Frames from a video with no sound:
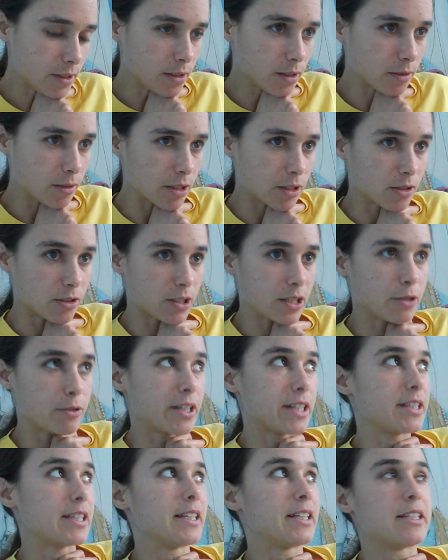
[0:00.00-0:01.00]
But considering I
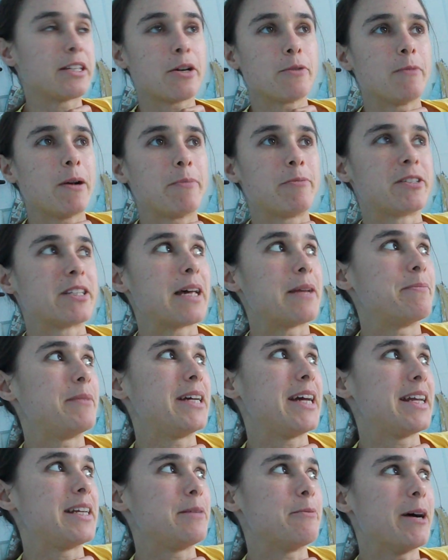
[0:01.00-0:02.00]
said they don't represent me
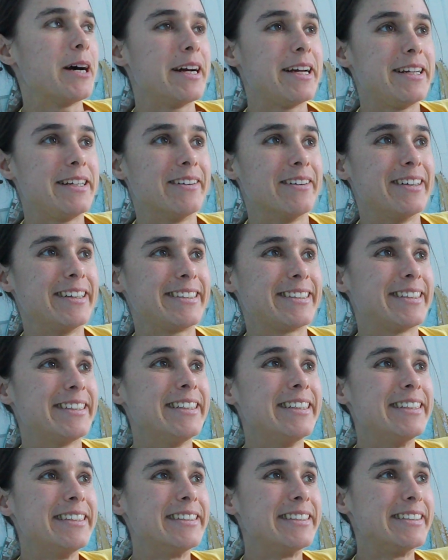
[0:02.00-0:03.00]
anyway, like,
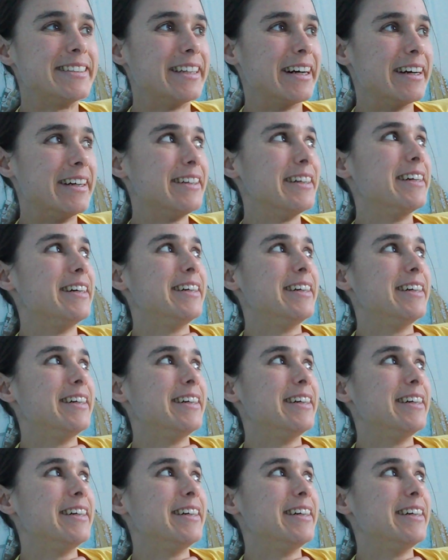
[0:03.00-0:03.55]
you know.